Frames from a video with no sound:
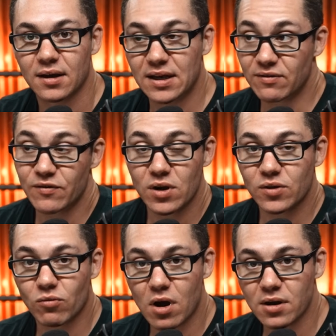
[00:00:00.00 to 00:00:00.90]
Even if you get
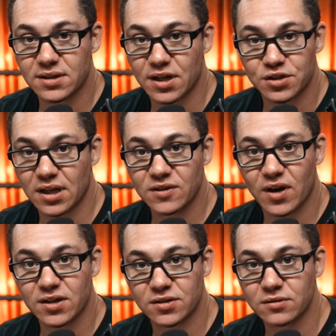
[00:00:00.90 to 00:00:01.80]
the wrong attention, that's
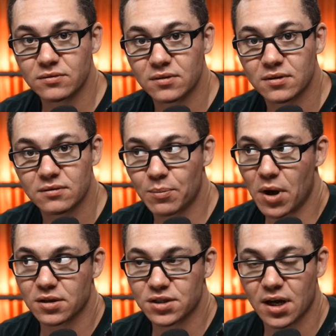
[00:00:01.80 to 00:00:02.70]
fine too.
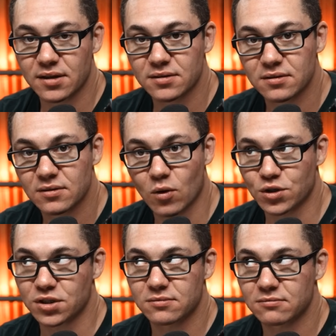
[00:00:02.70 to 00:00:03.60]
Apologize or
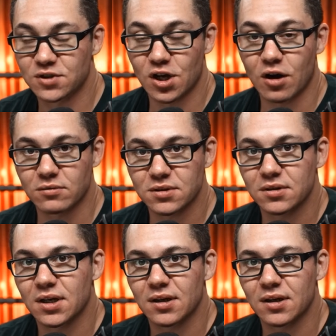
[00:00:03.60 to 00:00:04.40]
just don't.